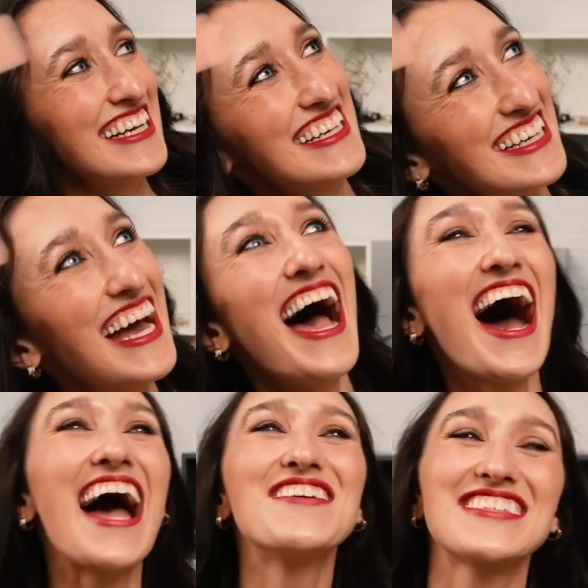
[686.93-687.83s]

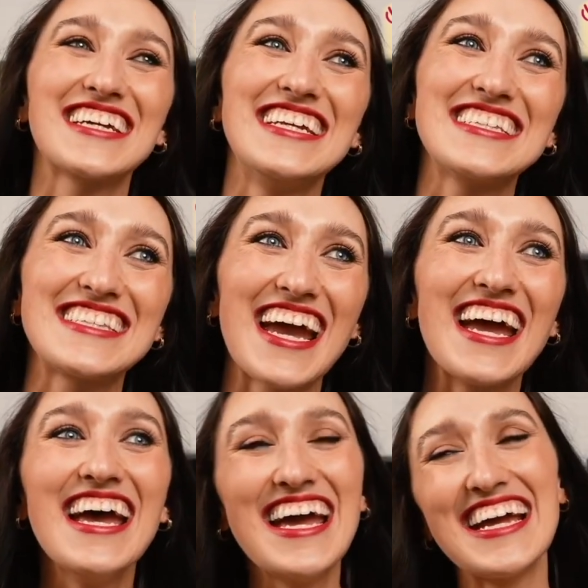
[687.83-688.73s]
I was going to say,
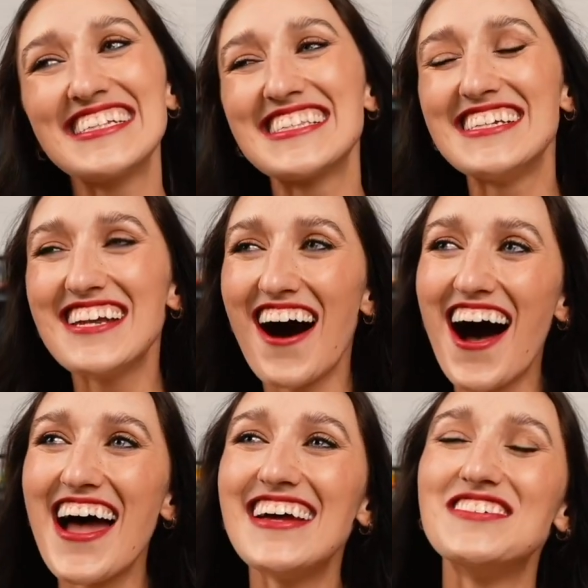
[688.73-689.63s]
it's
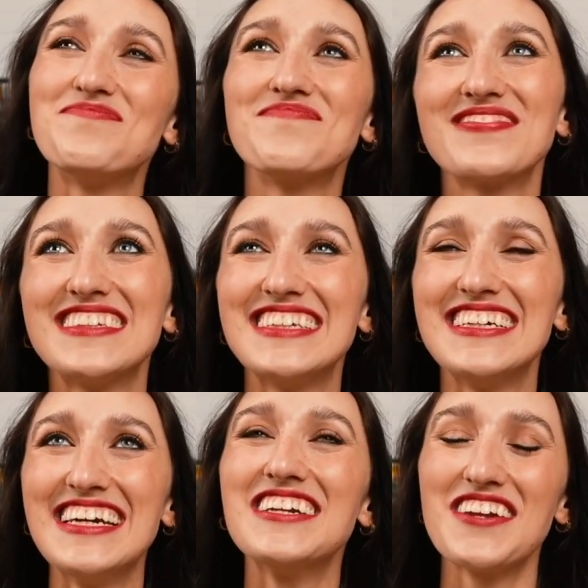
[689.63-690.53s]
not,
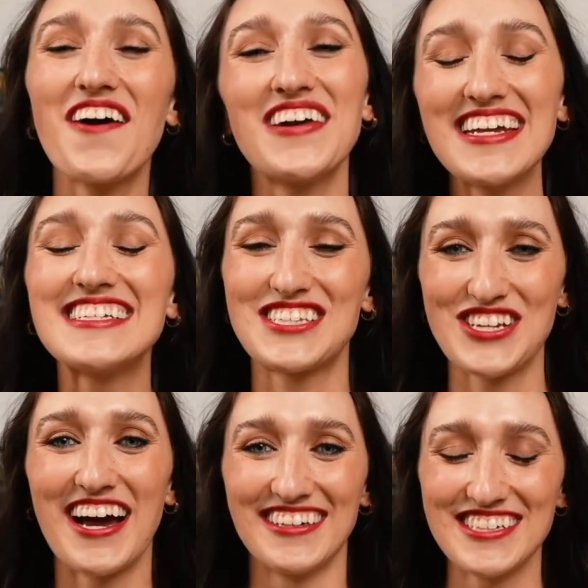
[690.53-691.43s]
no, it is
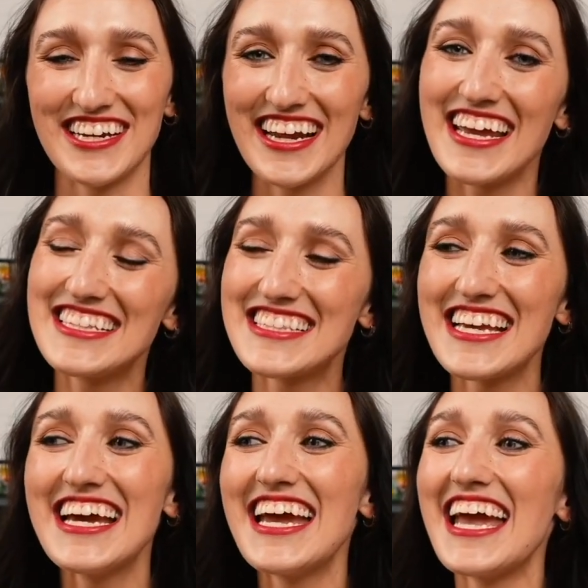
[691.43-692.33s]
challenging.
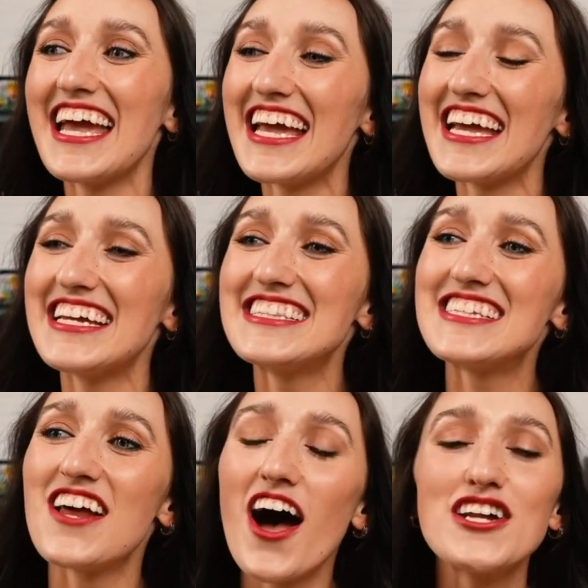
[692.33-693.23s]
It's
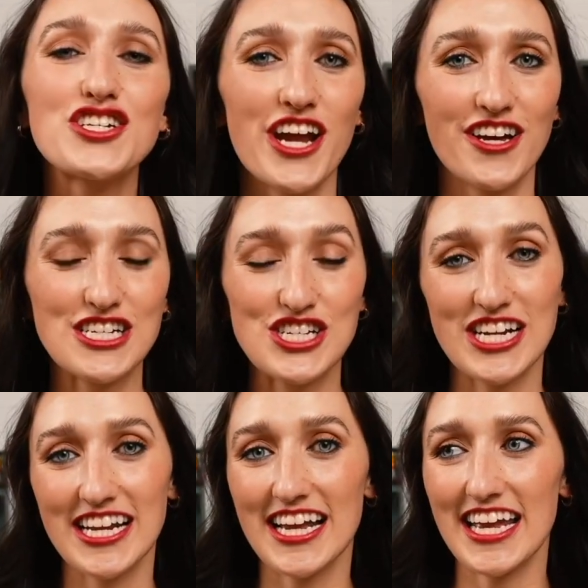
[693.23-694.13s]
not
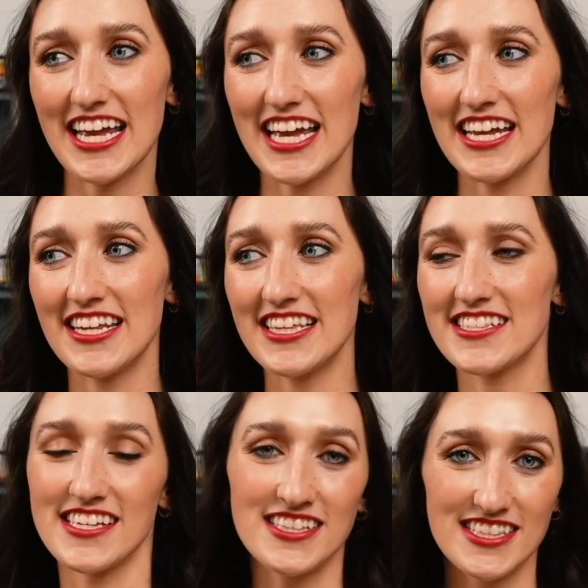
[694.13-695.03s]
challenging in the
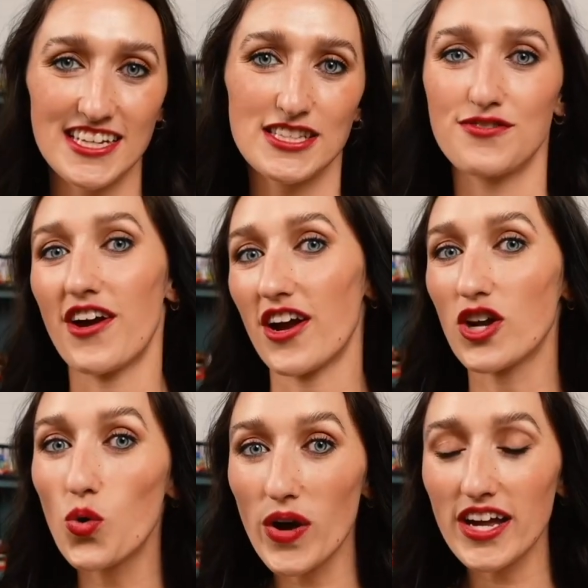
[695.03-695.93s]
sense that it's very
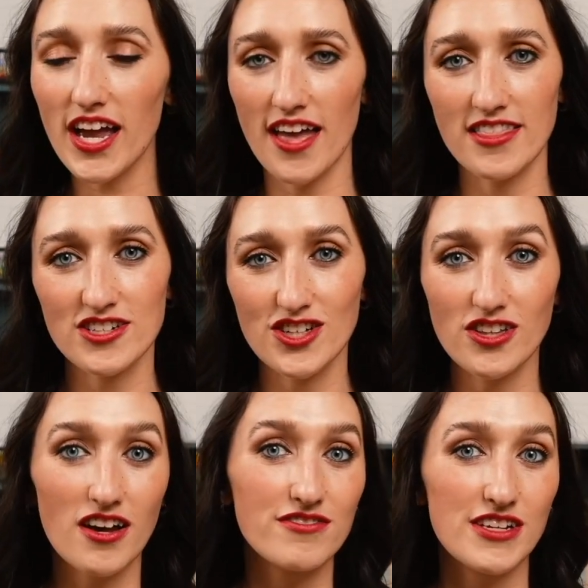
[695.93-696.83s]
quick and there's a
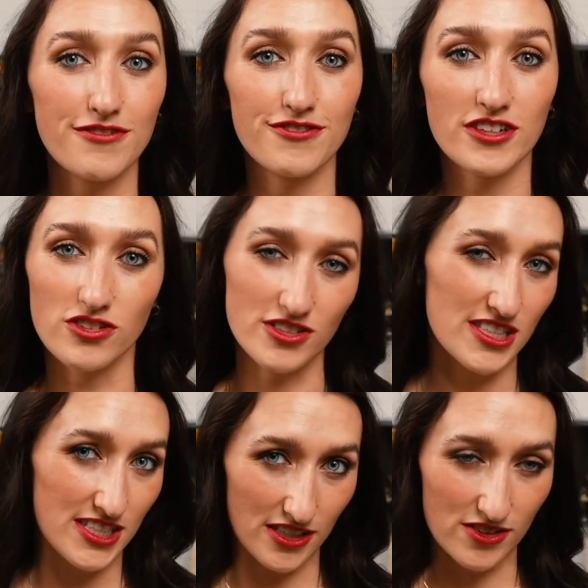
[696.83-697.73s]
lot of difficult
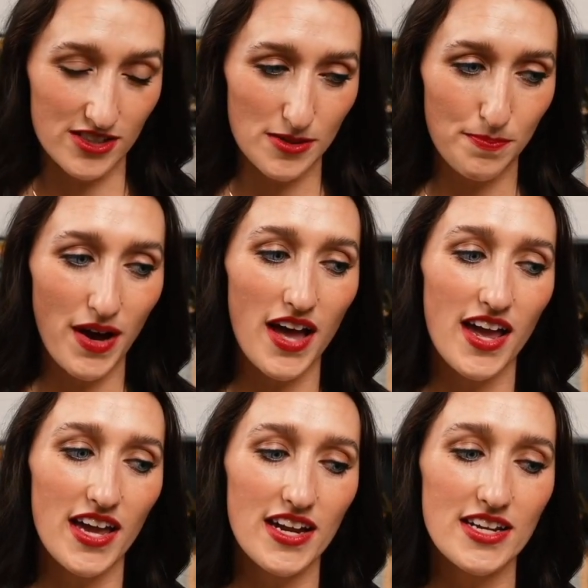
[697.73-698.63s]
skills, but
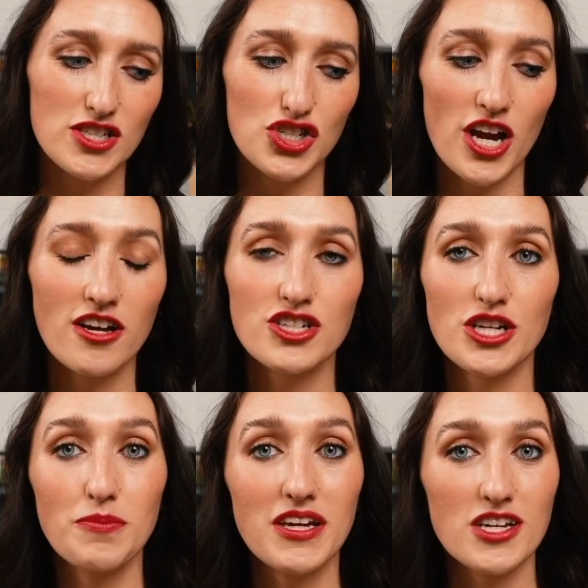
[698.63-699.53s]
it is
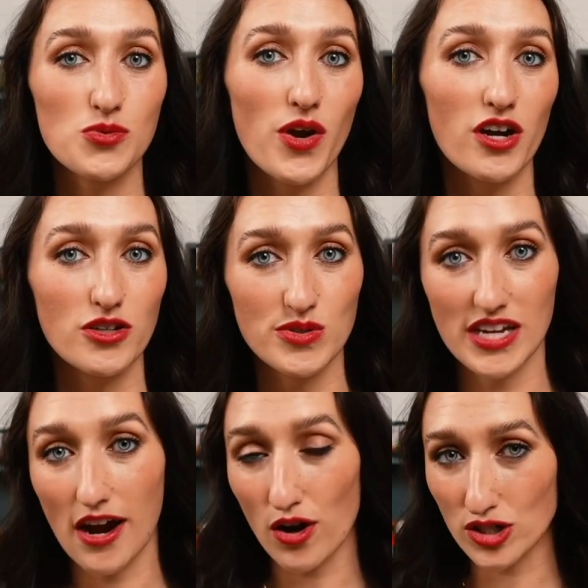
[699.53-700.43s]
challenging because we are
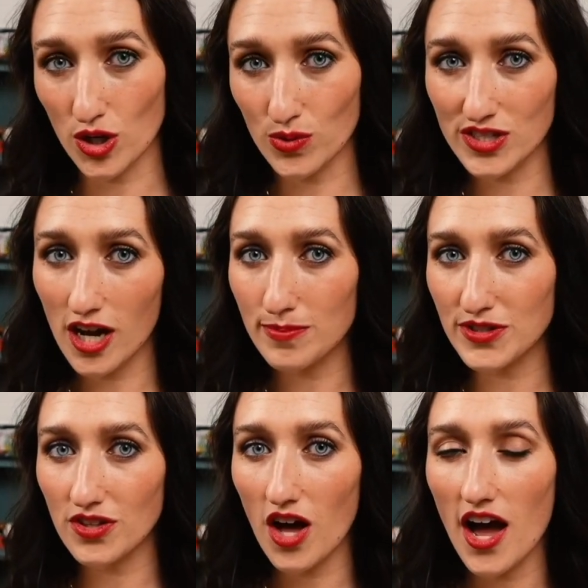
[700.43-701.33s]
using our toe stops
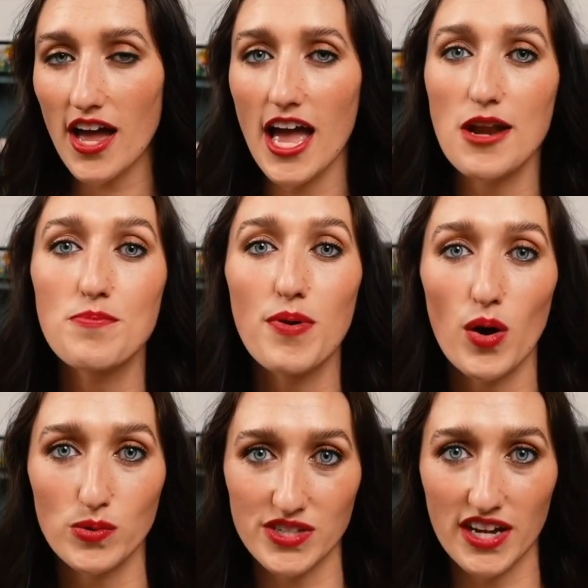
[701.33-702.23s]
a lot and
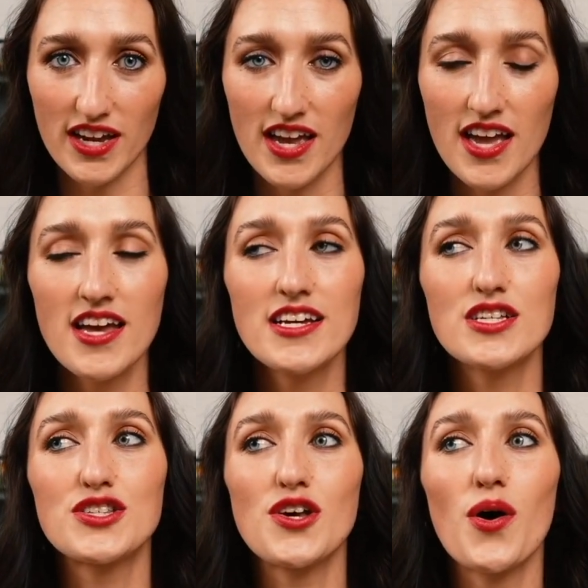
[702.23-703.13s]
posing.
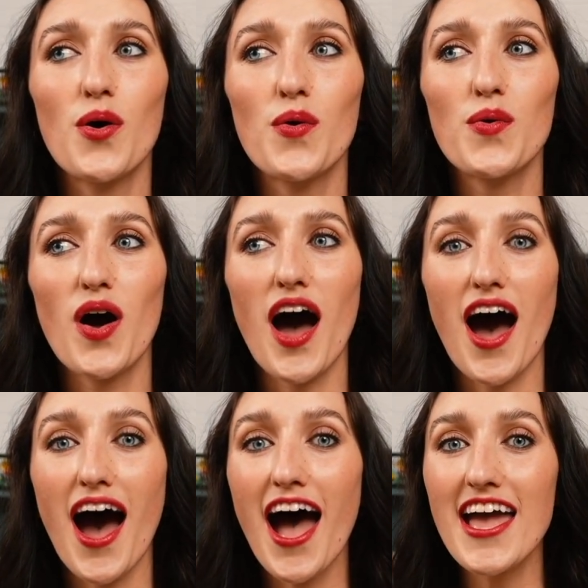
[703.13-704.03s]
So
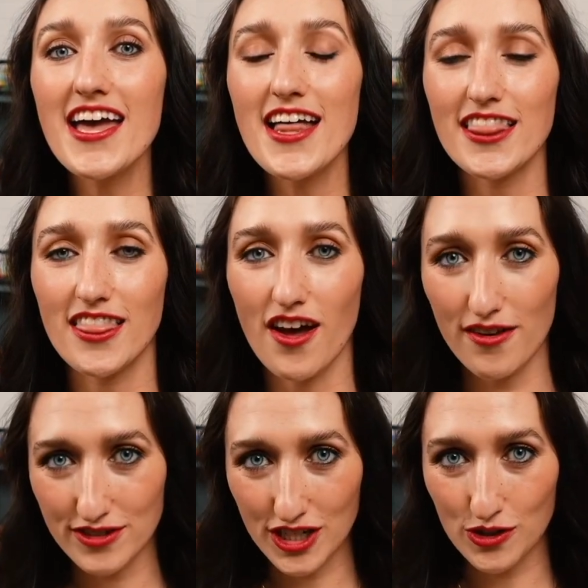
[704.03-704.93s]
I
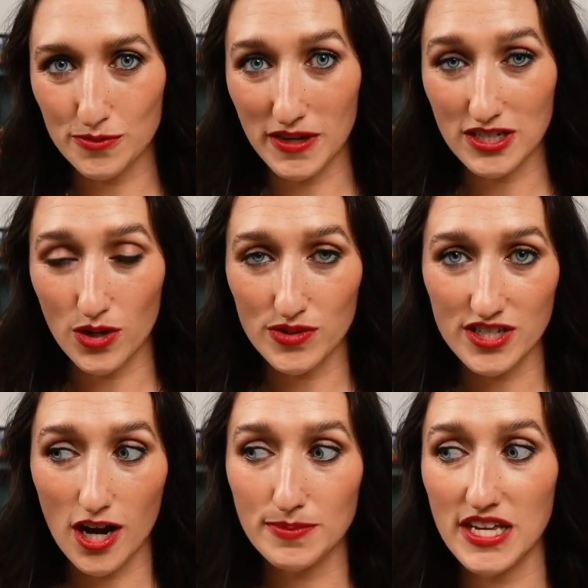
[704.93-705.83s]
love to use my toe
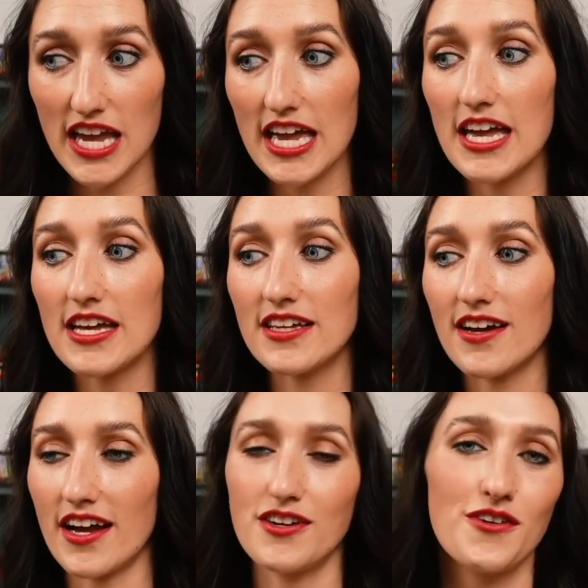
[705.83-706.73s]
stops.
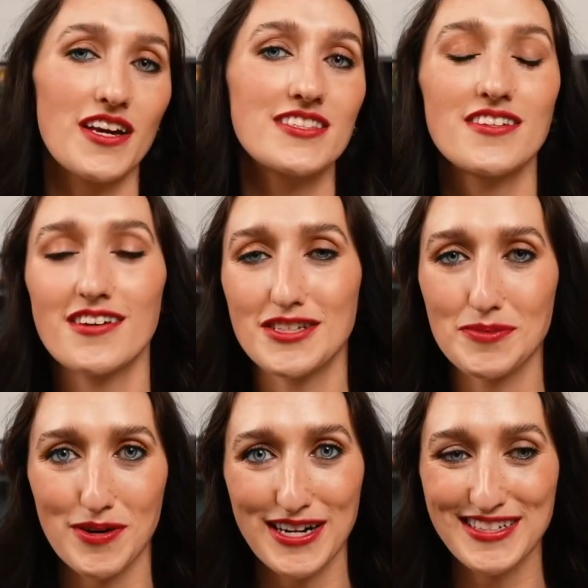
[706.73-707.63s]
I know that's not a
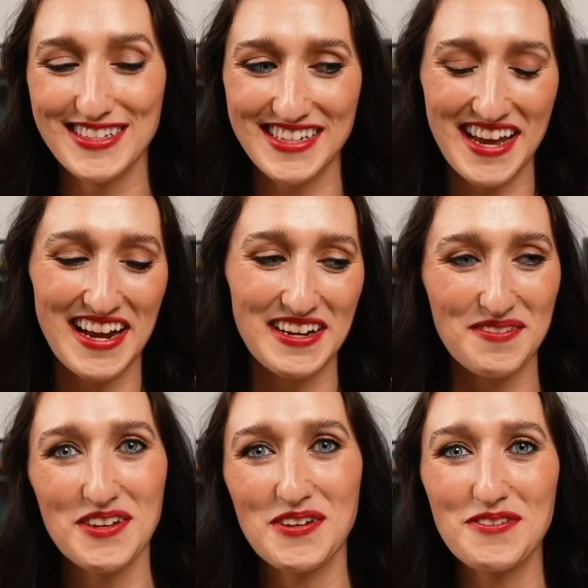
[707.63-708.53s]
surprise to any of
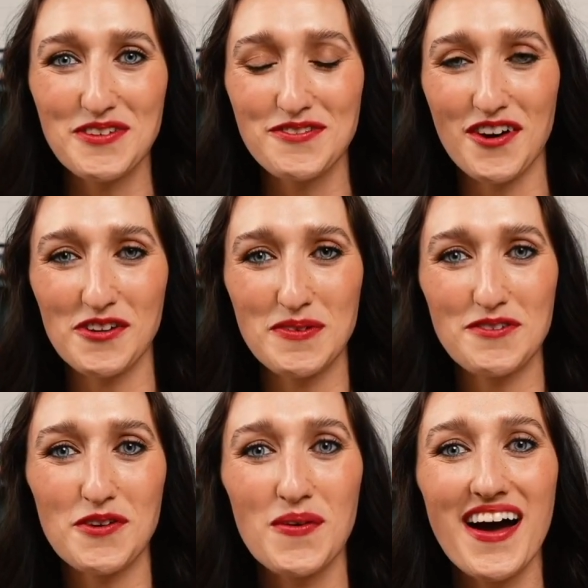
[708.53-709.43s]
you if you've followed me
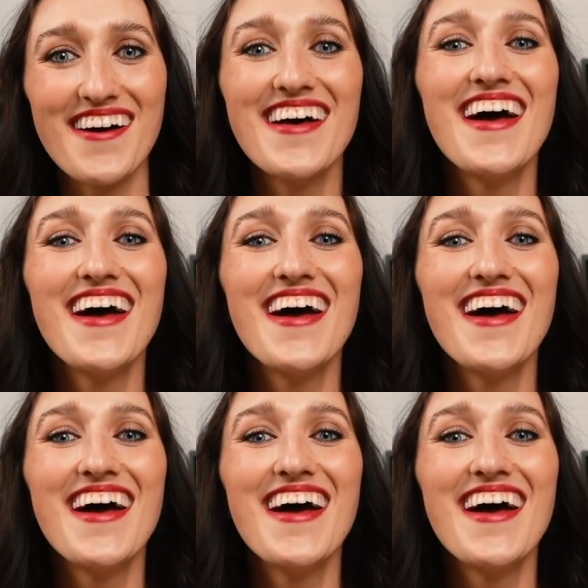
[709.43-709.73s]
for a while.